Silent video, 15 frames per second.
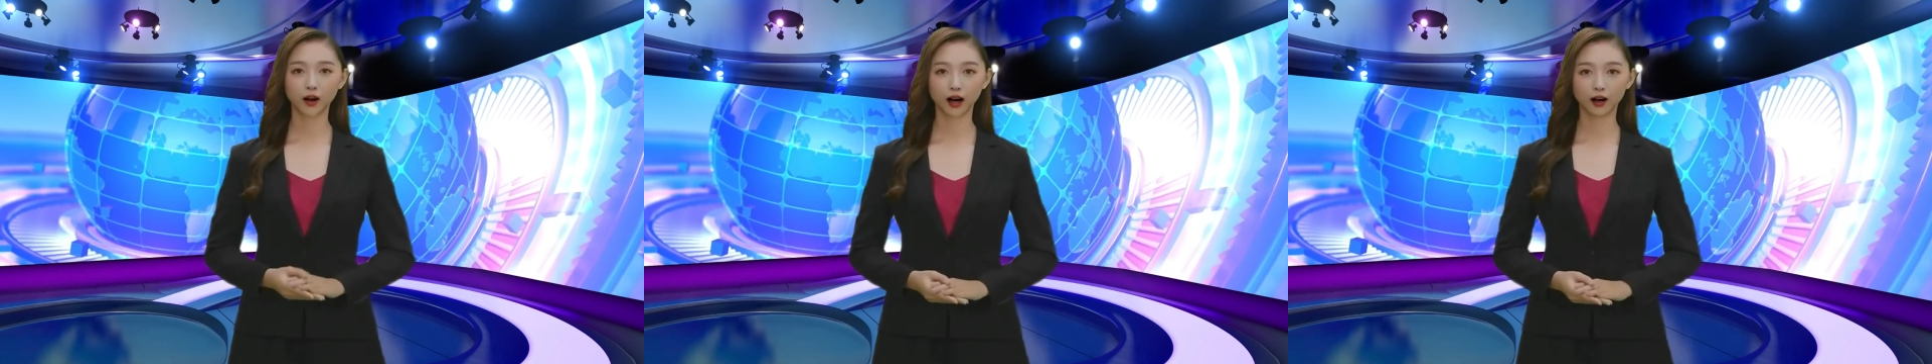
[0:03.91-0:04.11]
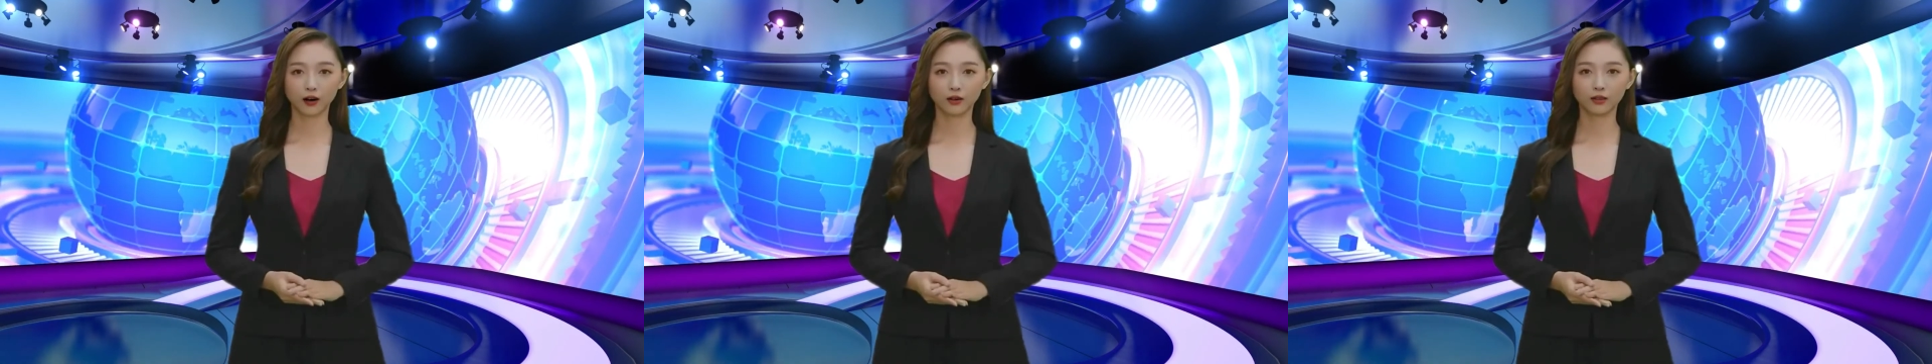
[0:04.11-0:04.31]

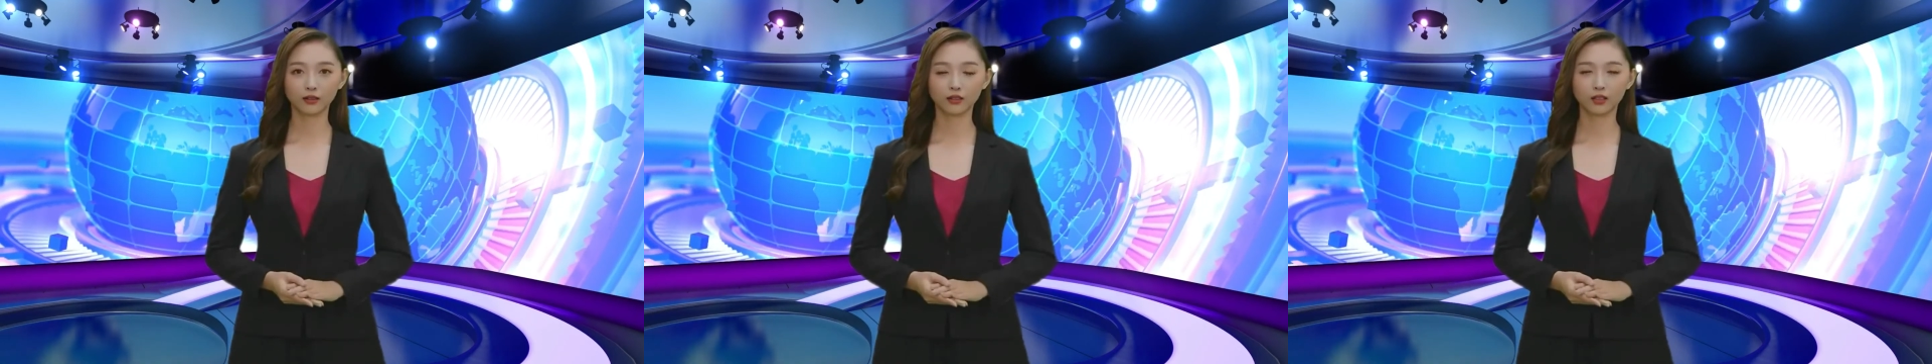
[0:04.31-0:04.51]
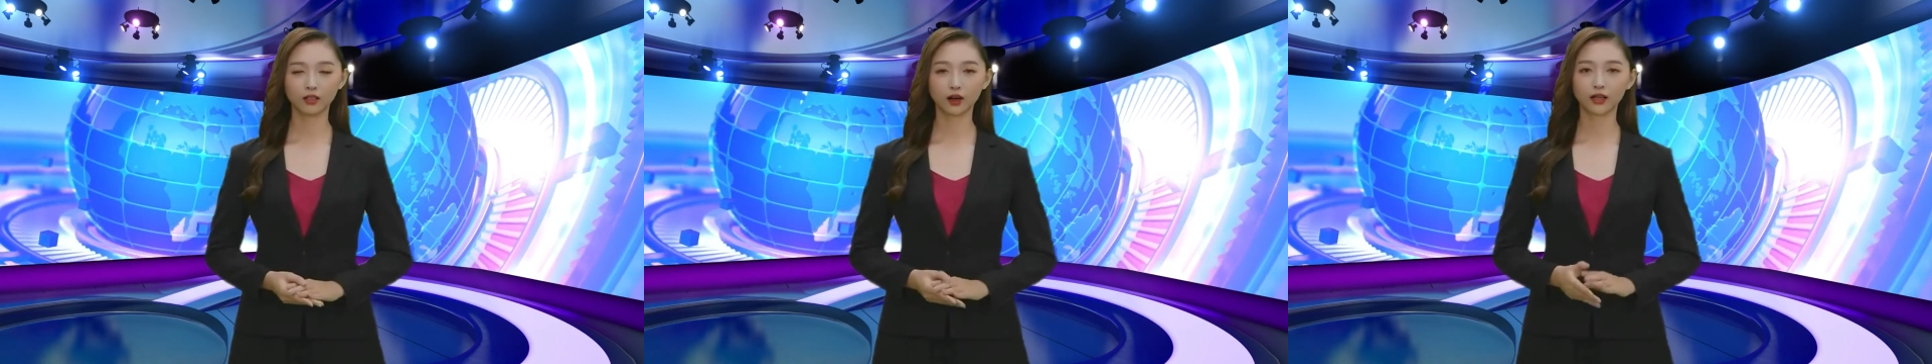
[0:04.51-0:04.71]
miss the
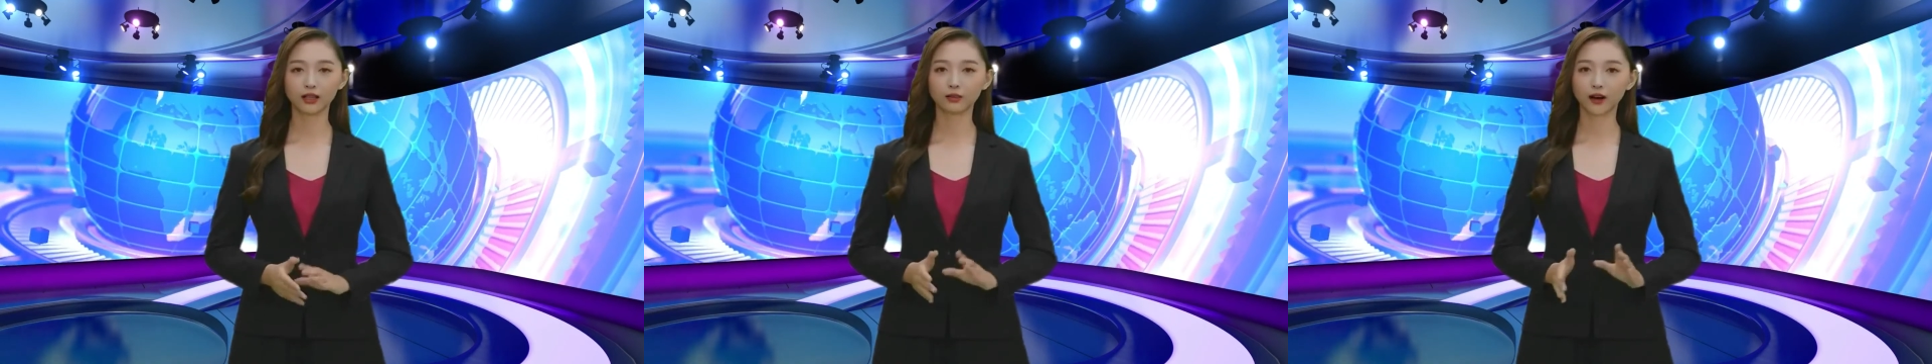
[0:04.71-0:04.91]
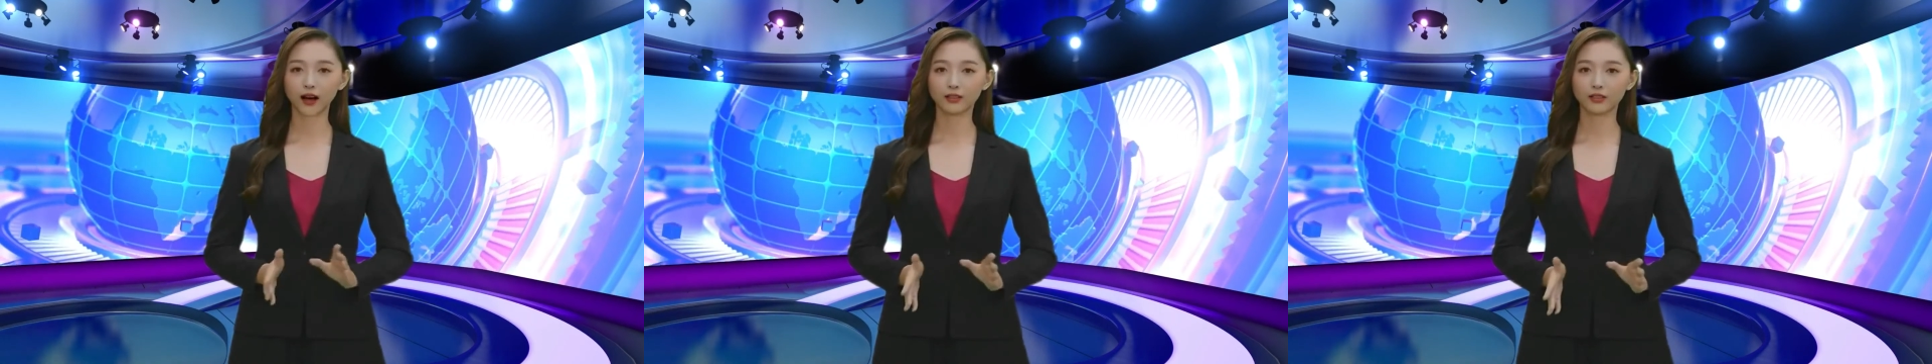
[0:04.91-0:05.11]
hottest
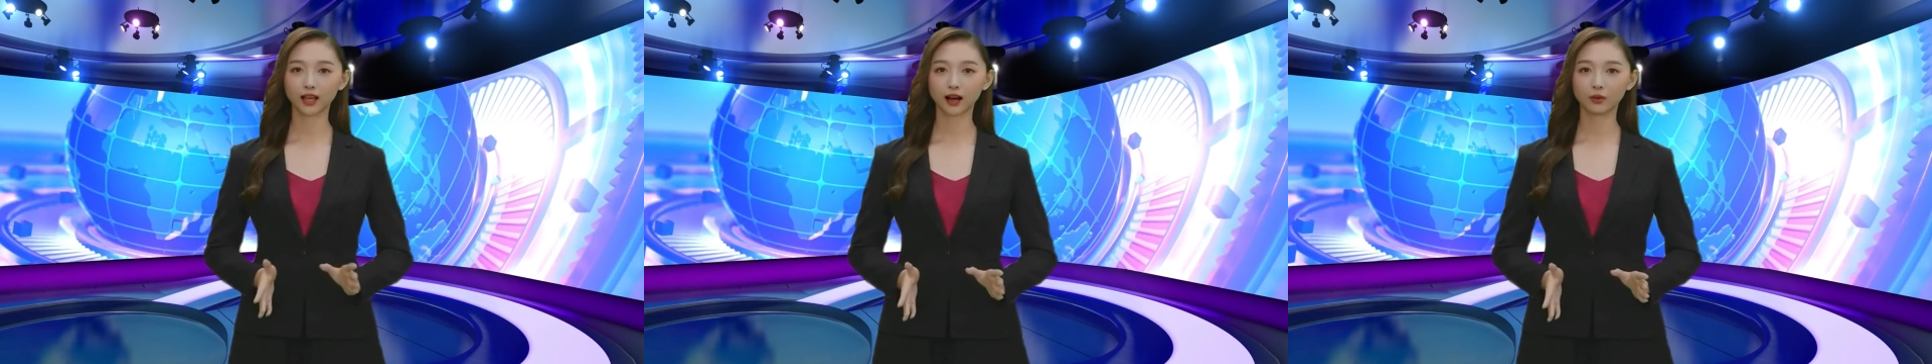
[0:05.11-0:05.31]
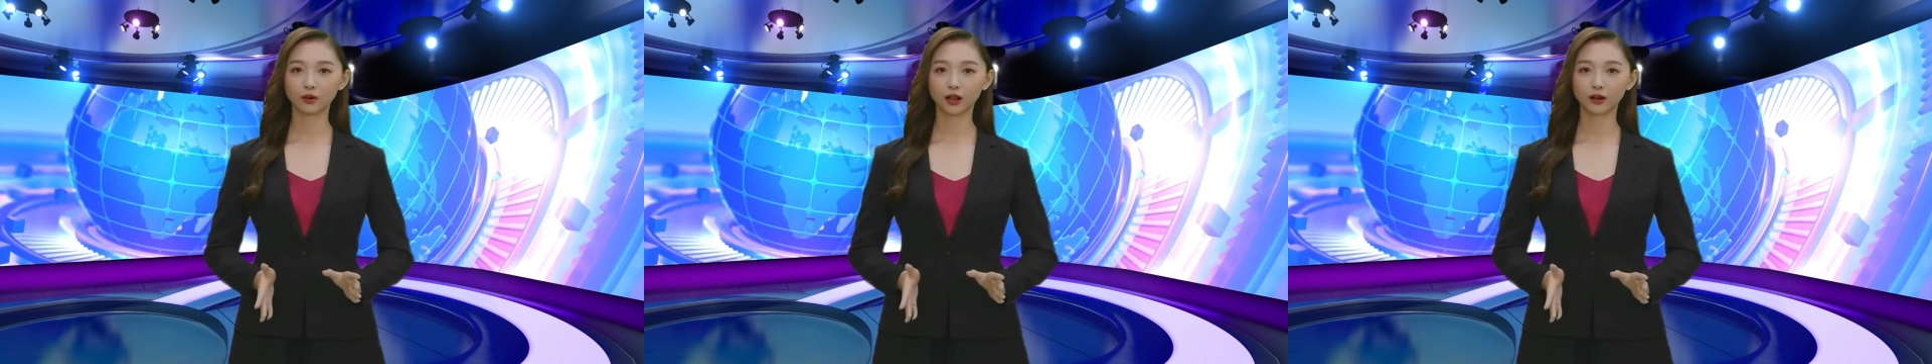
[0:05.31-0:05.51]
news of the
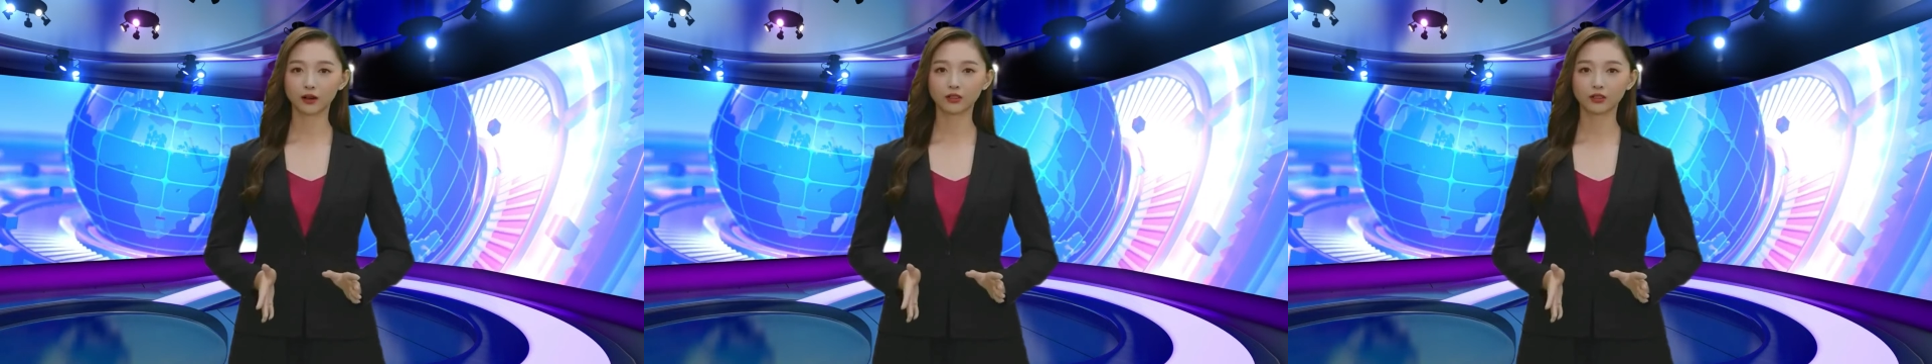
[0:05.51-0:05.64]
day.